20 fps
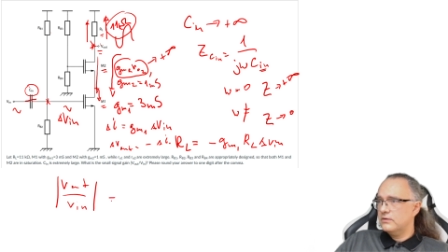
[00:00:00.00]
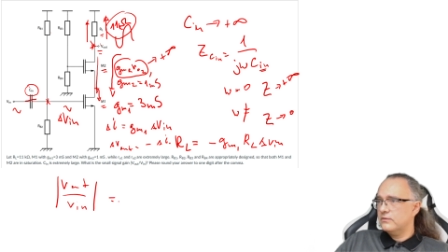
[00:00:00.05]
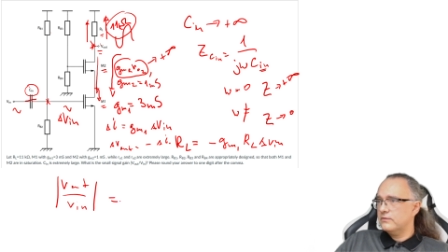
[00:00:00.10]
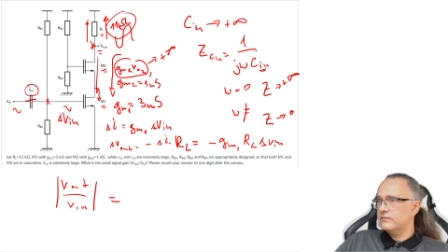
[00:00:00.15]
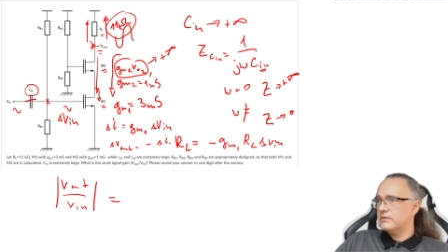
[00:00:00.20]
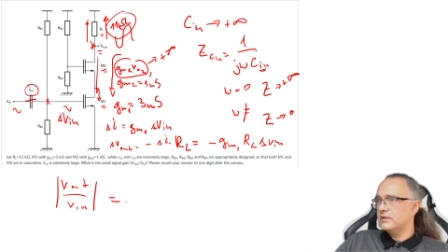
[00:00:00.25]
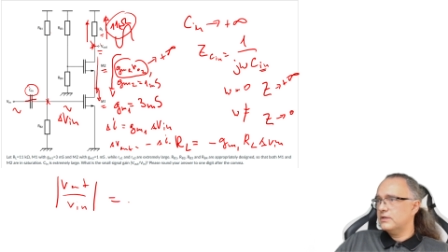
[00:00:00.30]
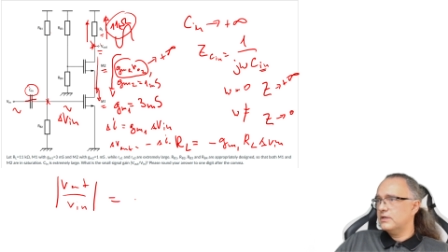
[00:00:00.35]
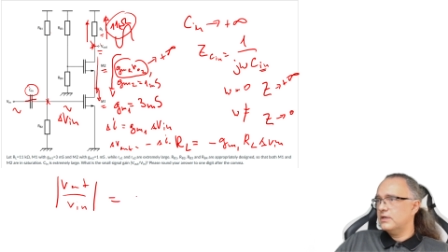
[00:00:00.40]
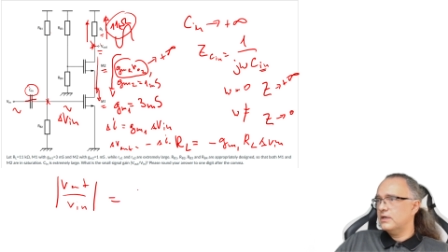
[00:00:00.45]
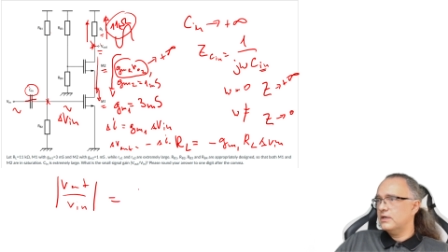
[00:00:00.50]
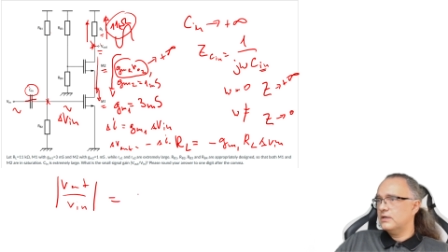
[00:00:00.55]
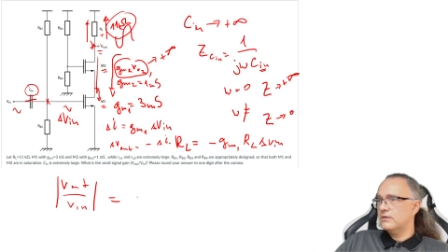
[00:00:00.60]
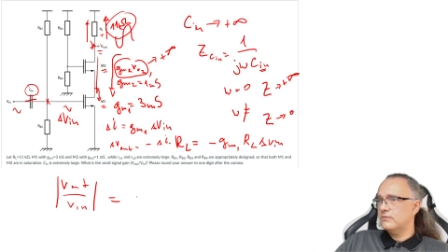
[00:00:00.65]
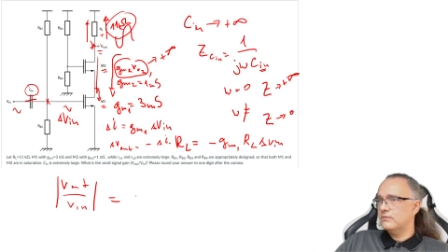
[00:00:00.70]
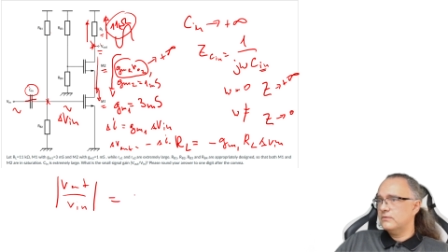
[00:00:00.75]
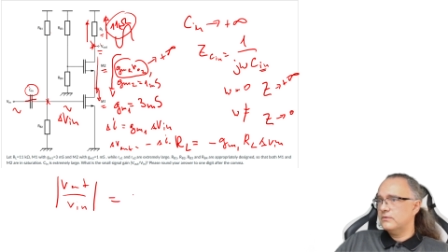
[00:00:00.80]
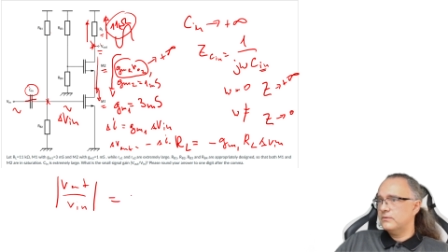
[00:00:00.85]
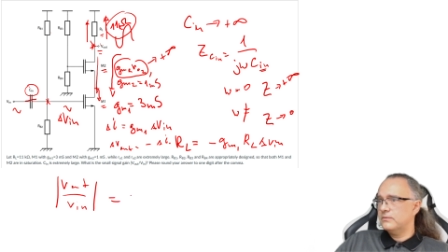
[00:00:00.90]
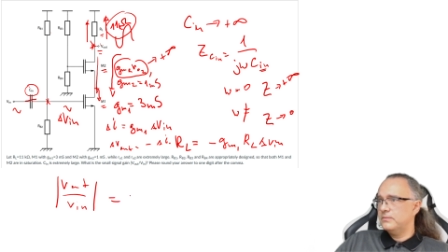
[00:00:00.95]
of the gain
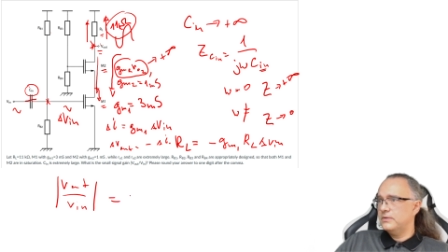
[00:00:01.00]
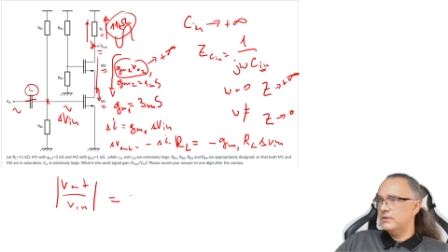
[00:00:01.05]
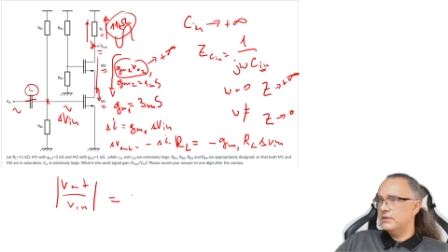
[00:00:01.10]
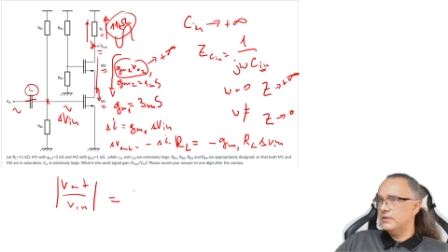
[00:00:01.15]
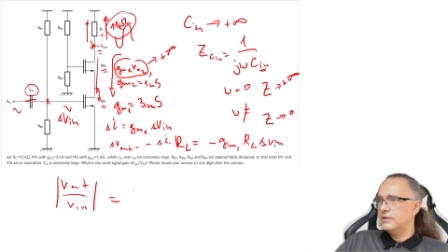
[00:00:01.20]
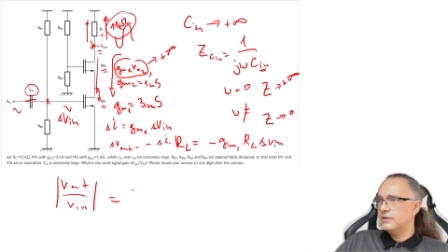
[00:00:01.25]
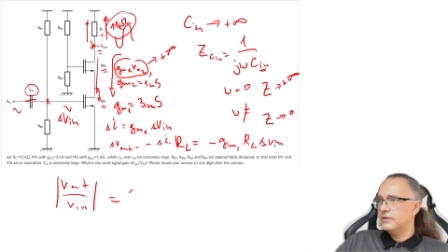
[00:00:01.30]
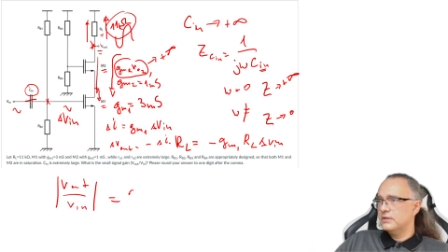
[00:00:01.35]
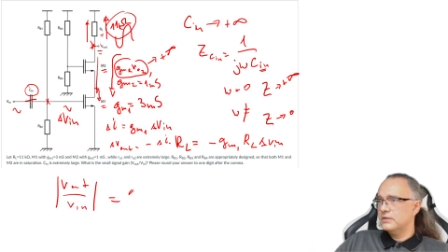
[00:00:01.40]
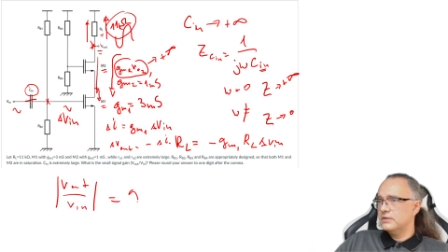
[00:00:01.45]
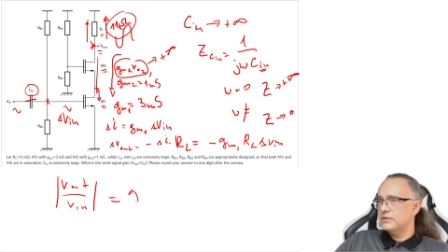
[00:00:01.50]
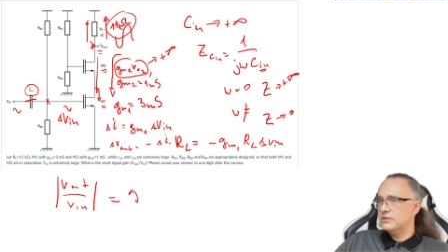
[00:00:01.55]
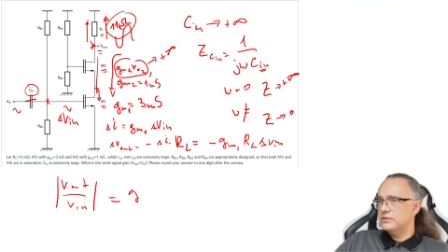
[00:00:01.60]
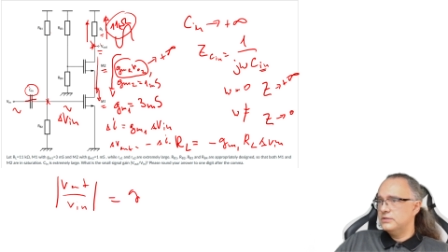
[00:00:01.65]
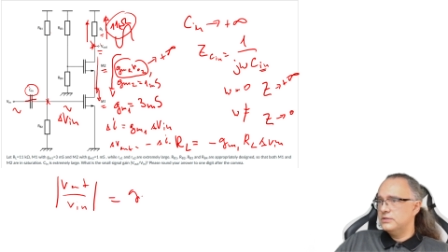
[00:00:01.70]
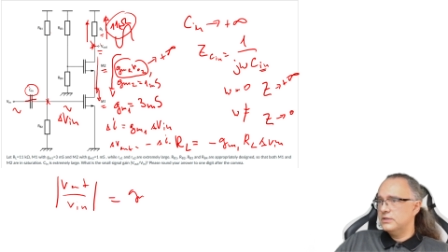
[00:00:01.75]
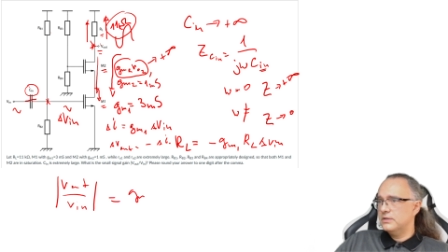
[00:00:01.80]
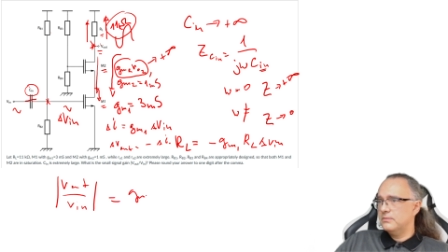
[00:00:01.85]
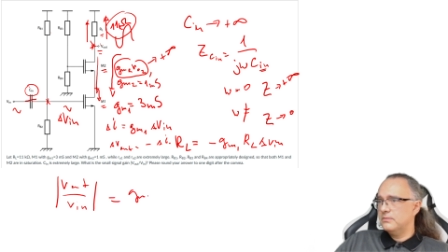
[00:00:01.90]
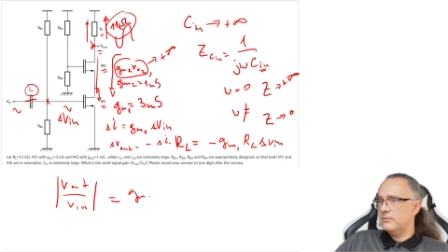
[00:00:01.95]
will be
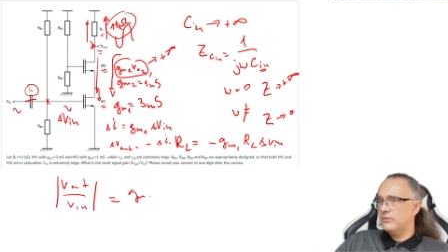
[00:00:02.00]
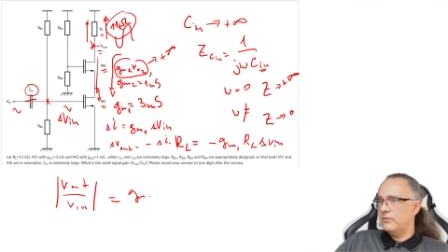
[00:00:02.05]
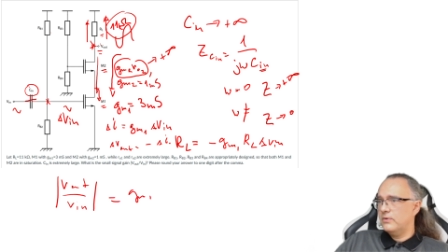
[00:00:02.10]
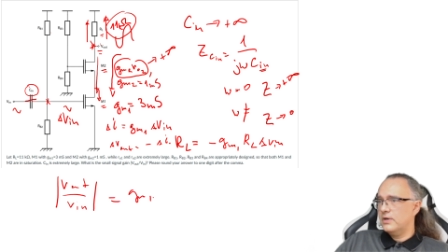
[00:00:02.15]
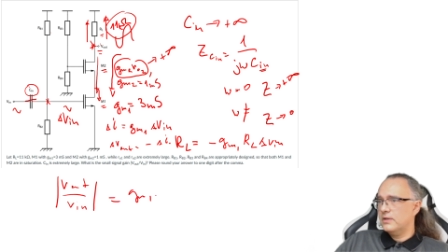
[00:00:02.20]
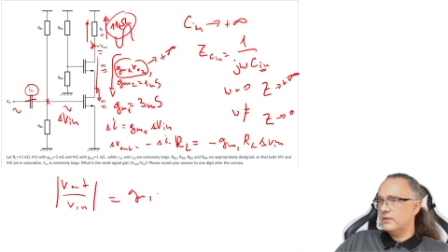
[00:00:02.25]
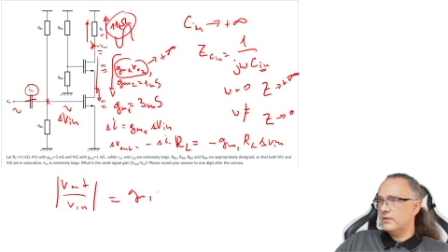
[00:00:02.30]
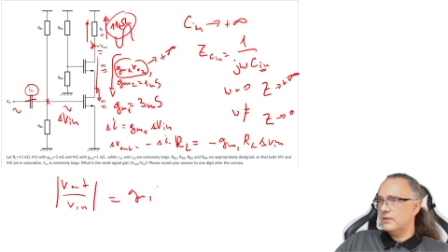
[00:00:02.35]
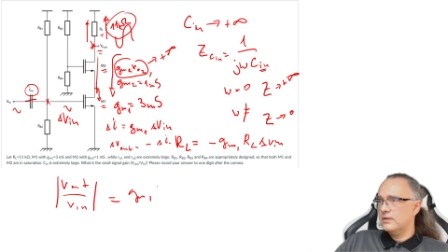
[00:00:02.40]
GM1